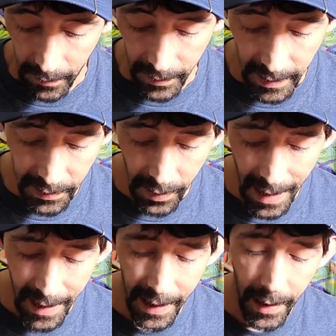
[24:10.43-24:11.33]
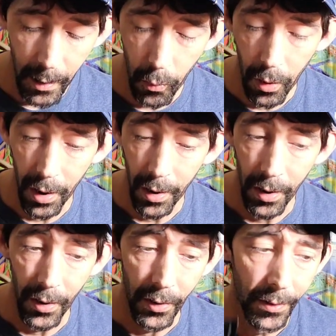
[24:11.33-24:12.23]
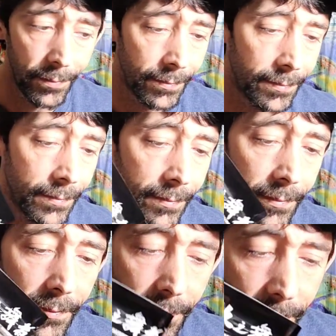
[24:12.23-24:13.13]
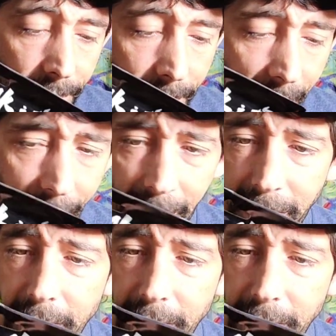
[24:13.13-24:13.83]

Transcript: These right here were, I think,